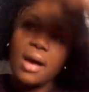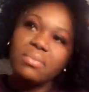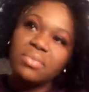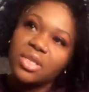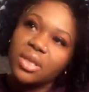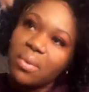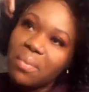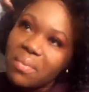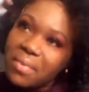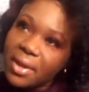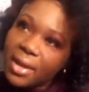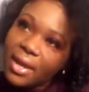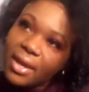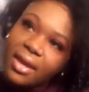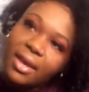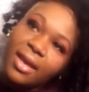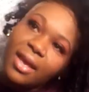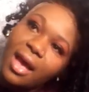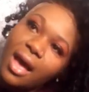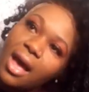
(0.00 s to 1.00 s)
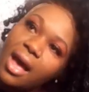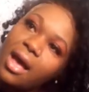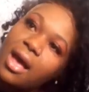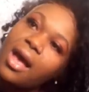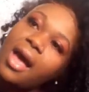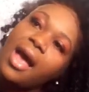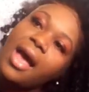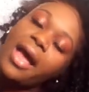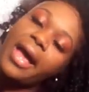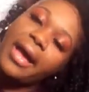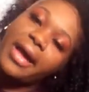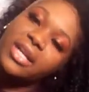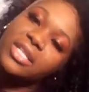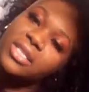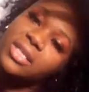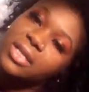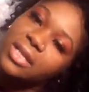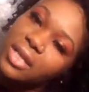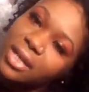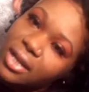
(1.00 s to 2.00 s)
To me, I
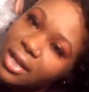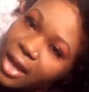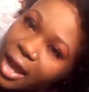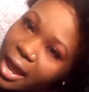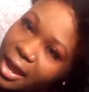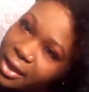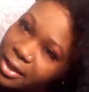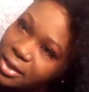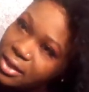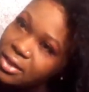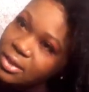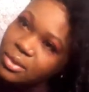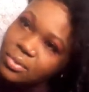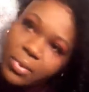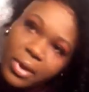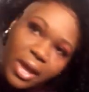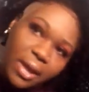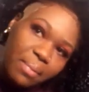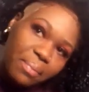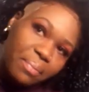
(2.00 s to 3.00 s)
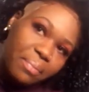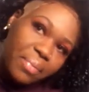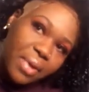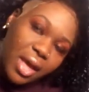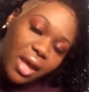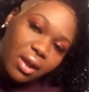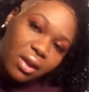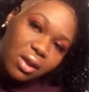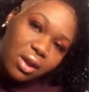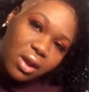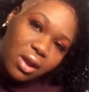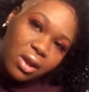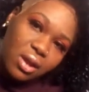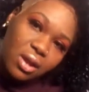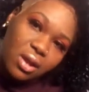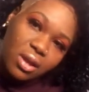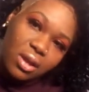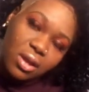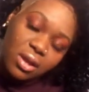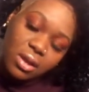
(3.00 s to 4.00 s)
actually like this way better,
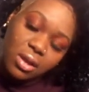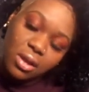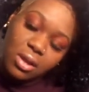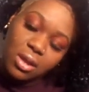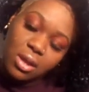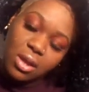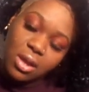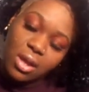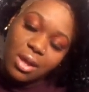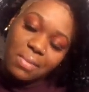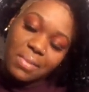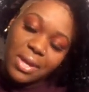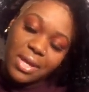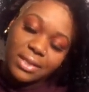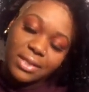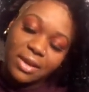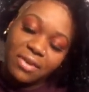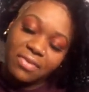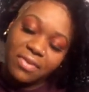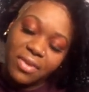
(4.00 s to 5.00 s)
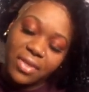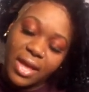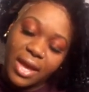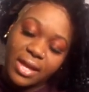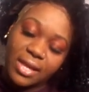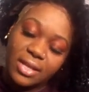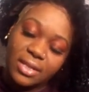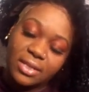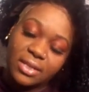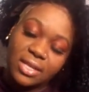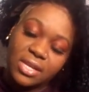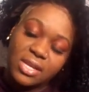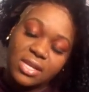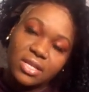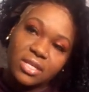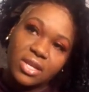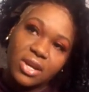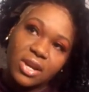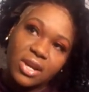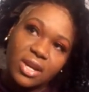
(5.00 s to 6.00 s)
because I feel like it's
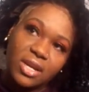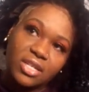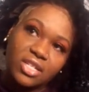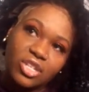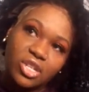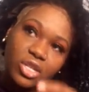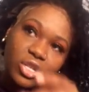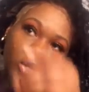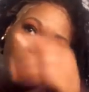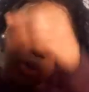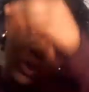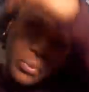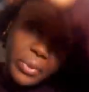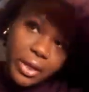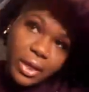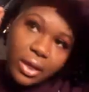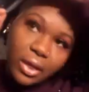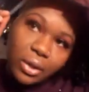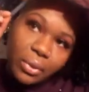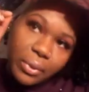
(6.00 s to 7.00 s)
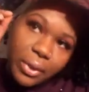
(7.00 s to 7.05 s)
easier than just gluing